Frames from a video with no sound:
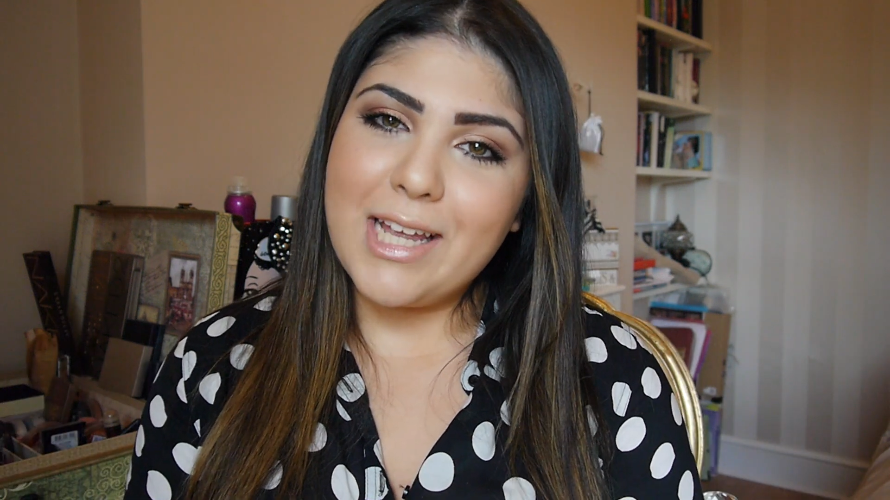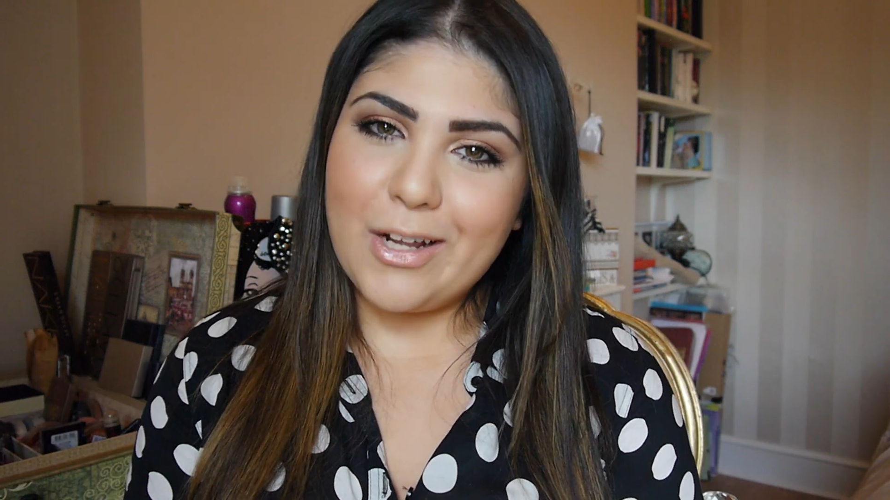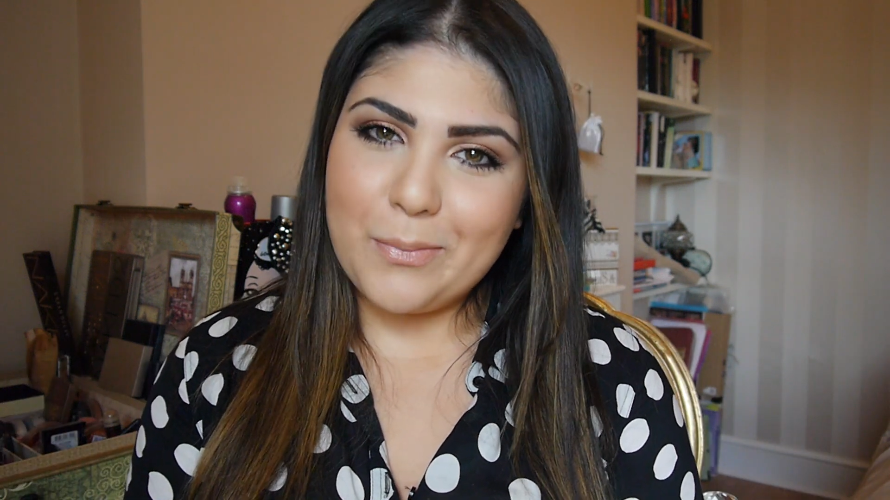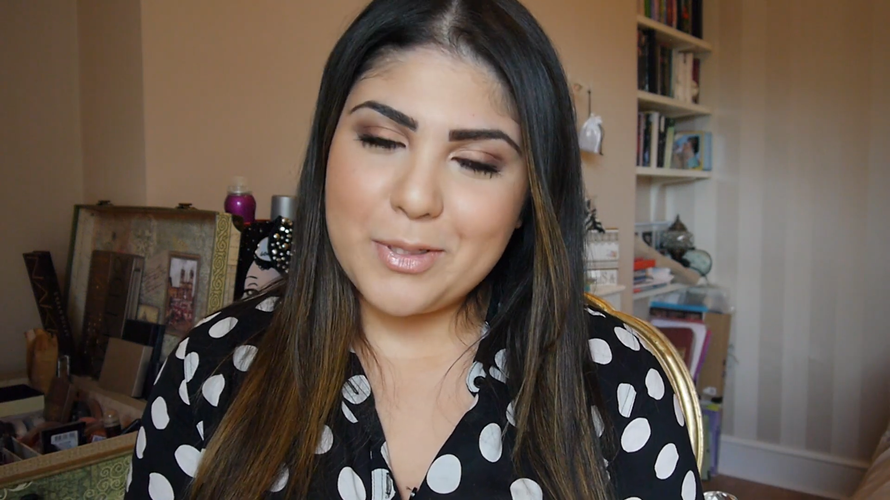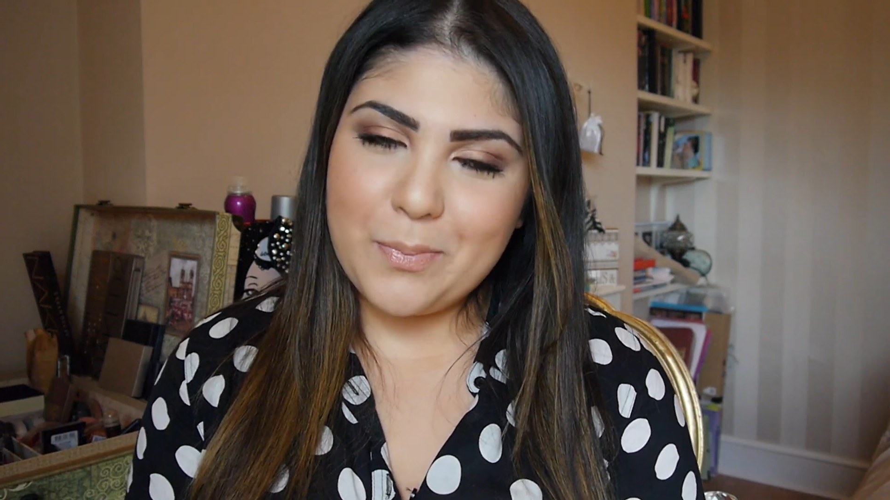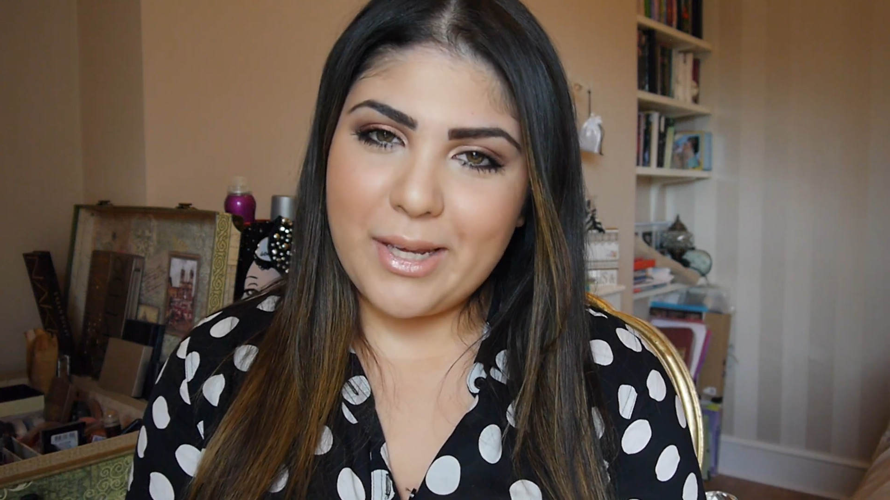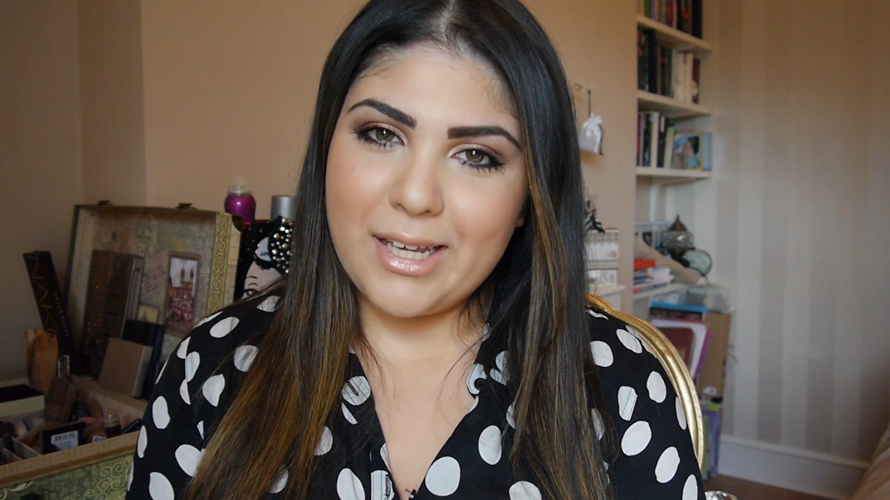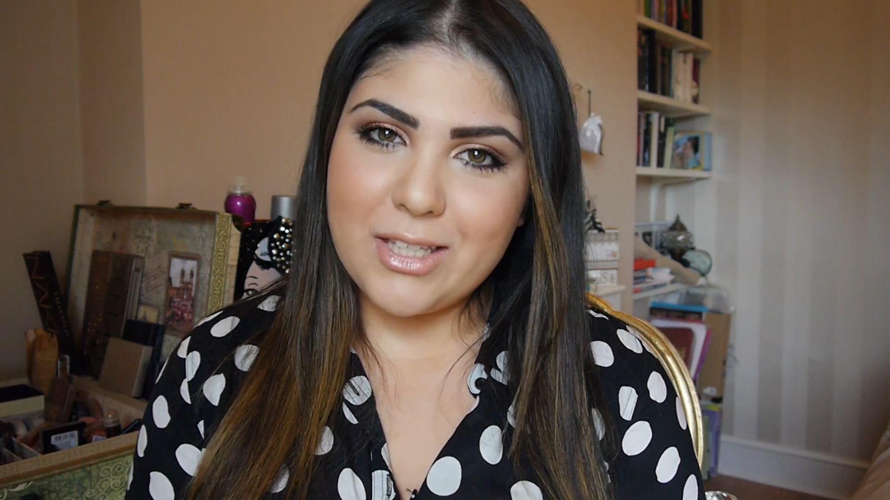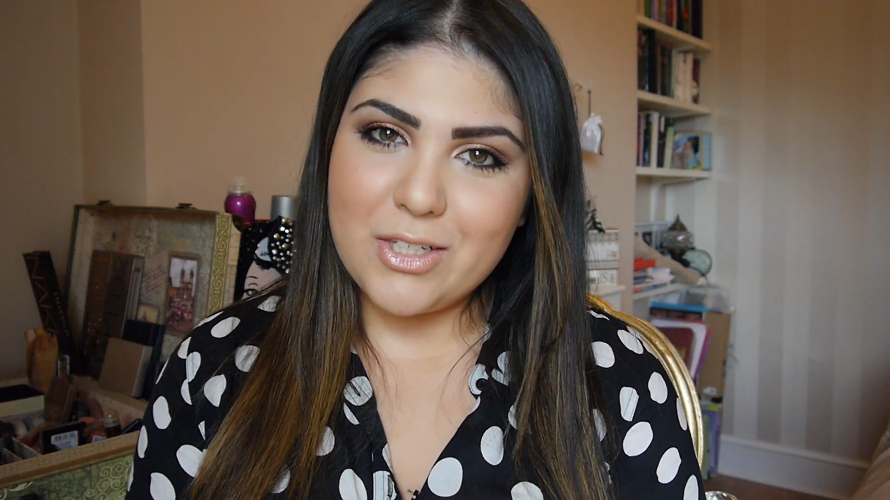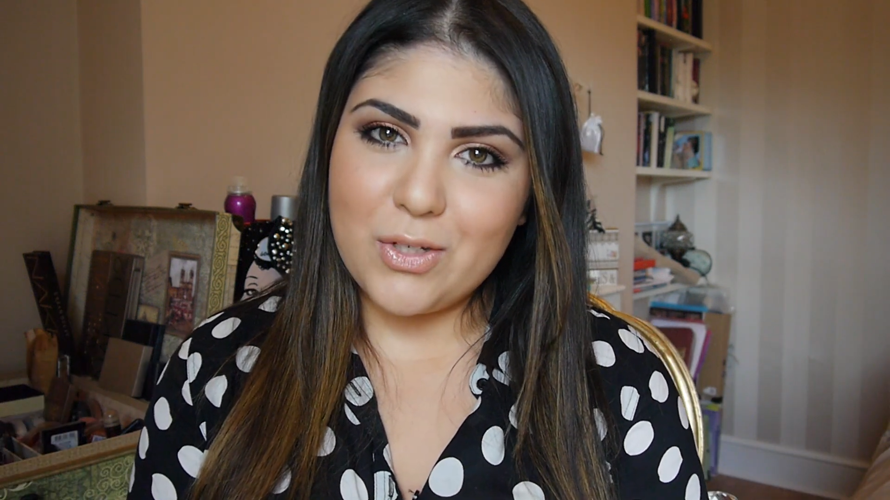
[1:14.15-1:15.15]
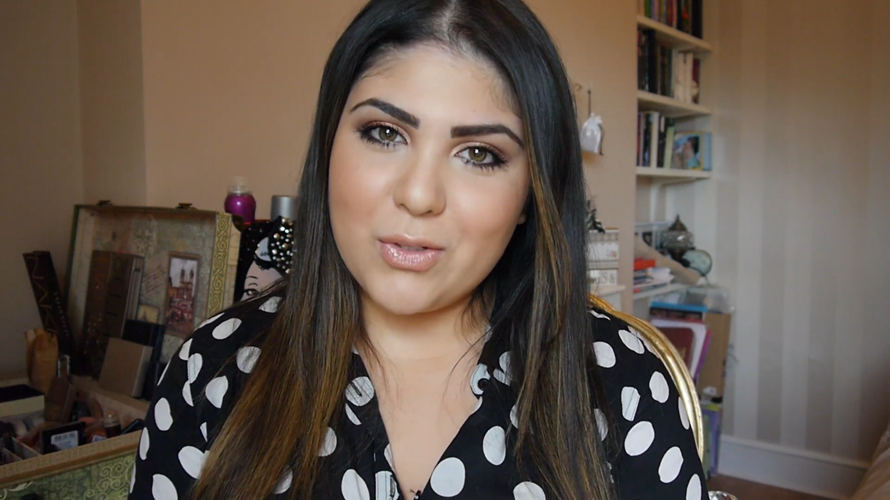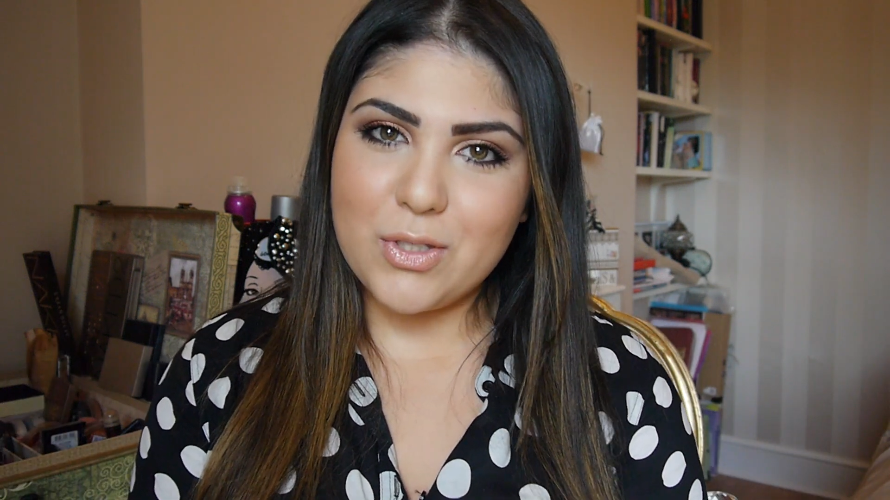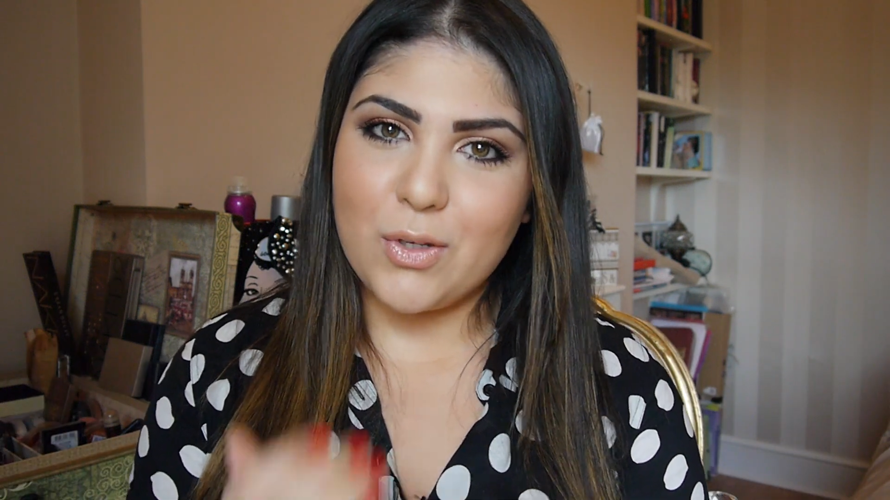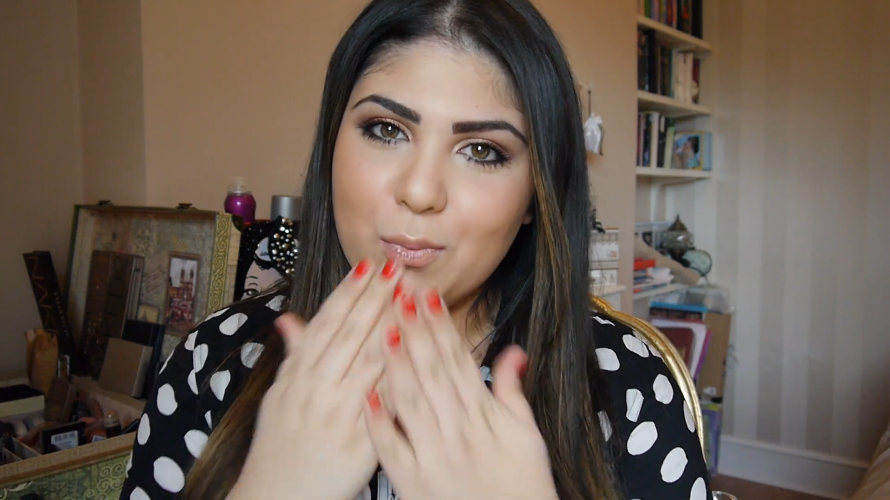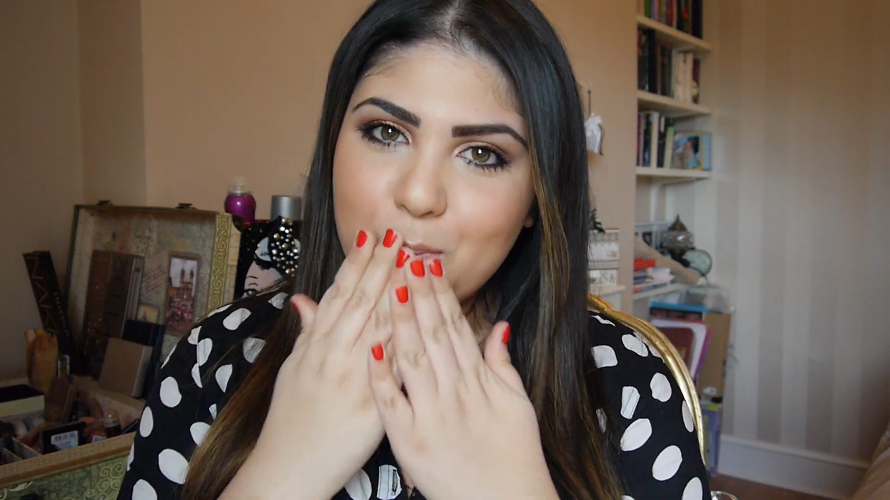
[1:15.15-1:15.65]
and I'll be speaking to you
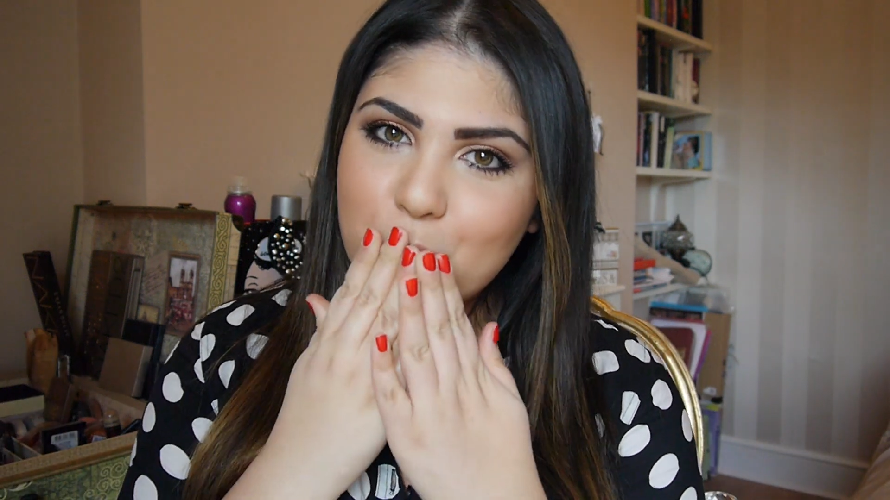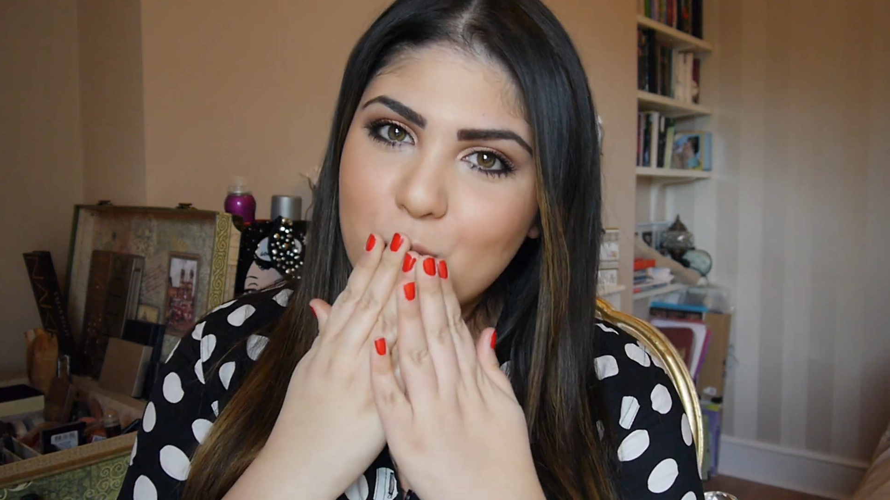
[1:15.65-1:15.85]
soon.